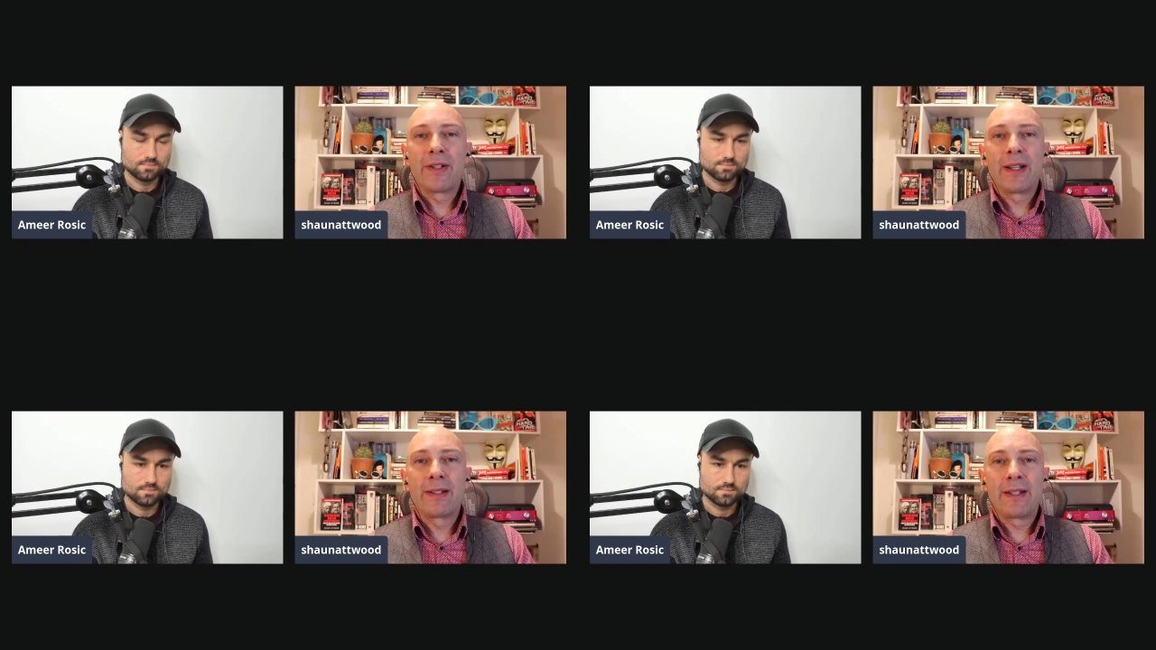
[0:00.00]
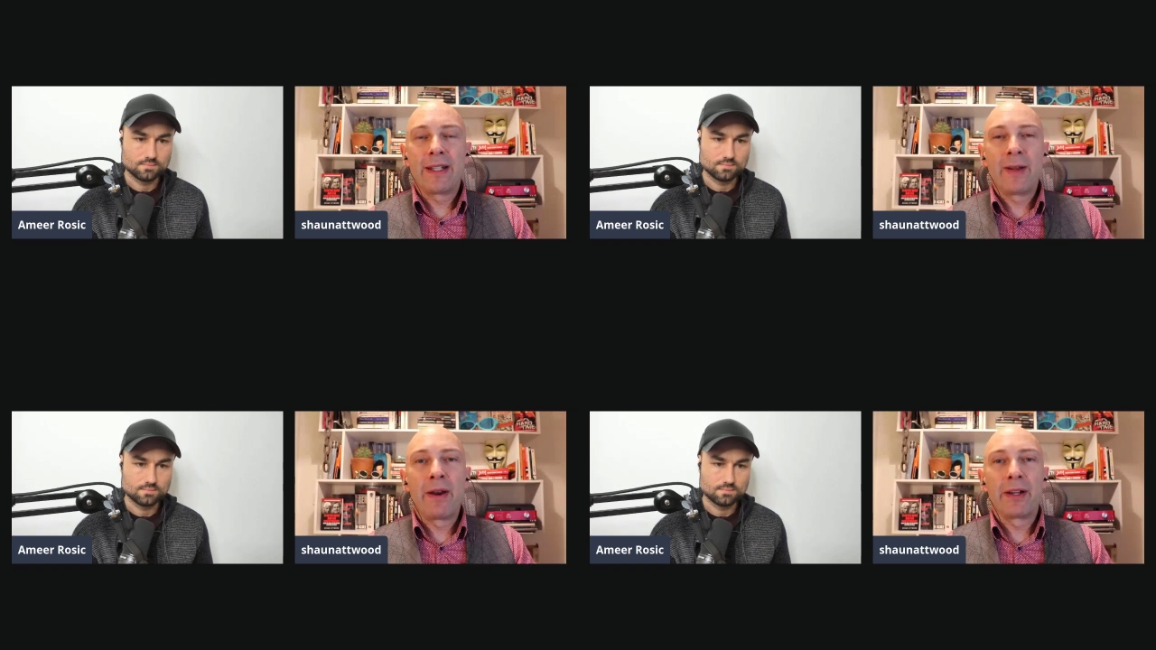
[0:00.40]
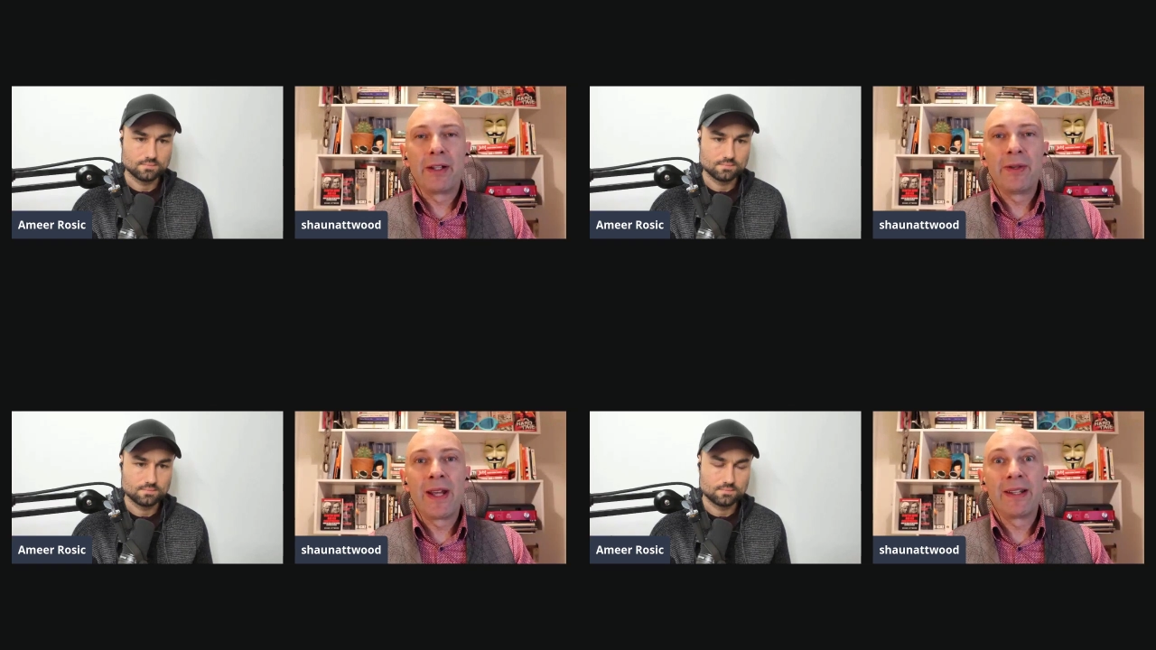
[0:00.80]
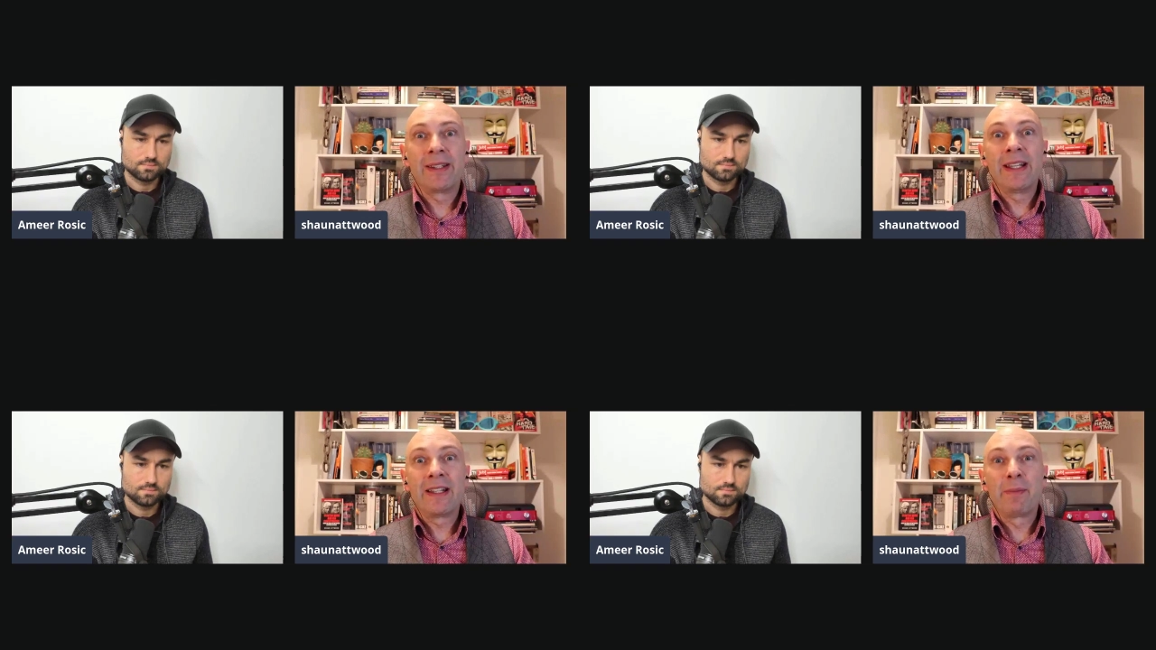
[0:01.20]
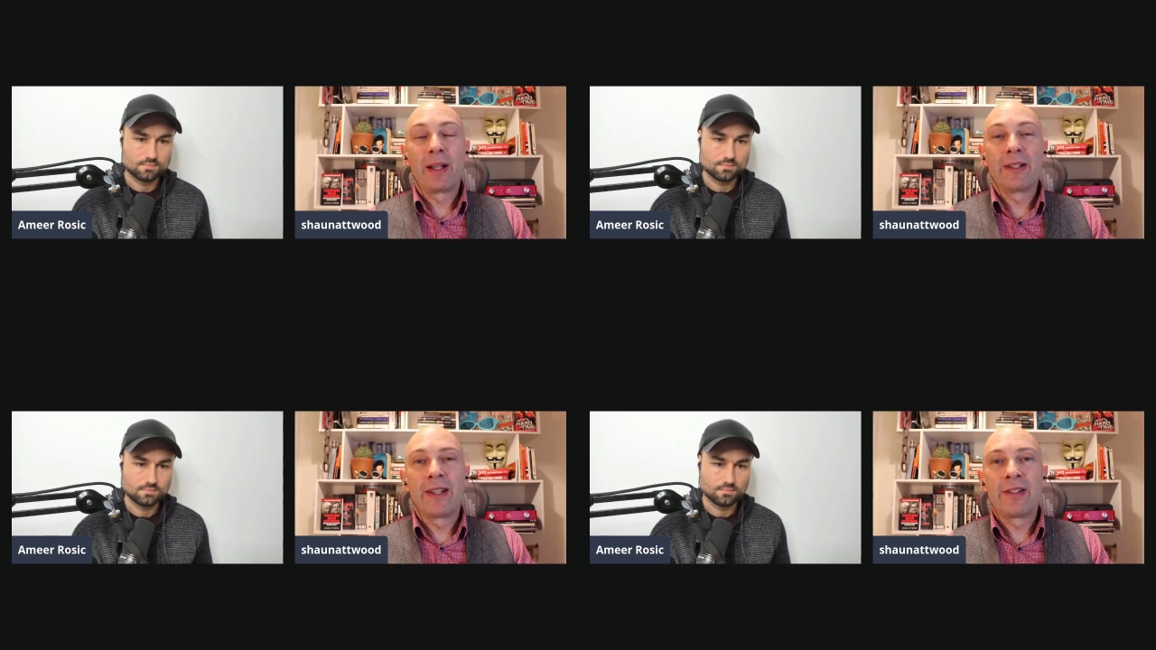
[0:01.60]
Speaker 1: they see that America doing that. They think it's the
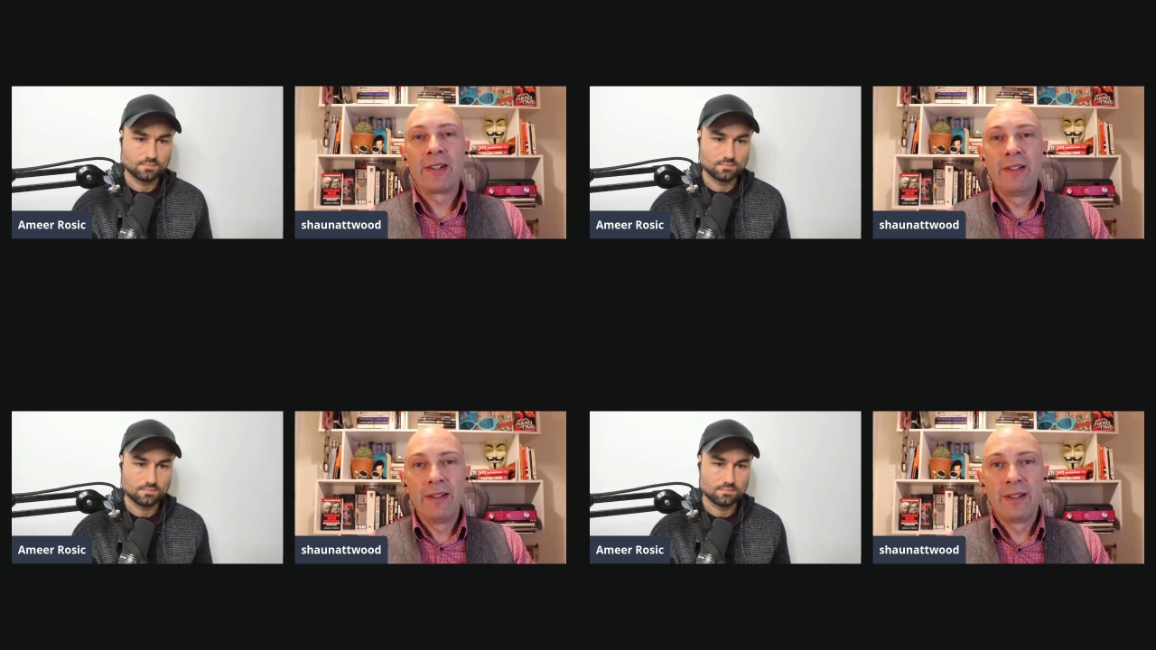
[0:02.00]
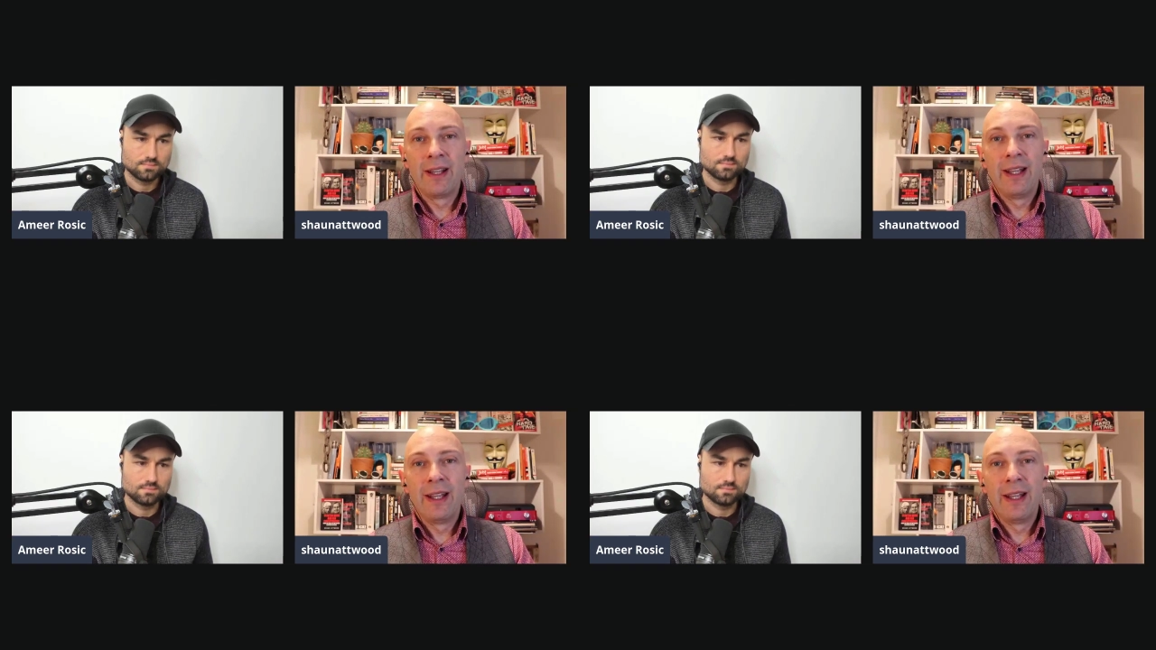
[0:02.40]
politicians.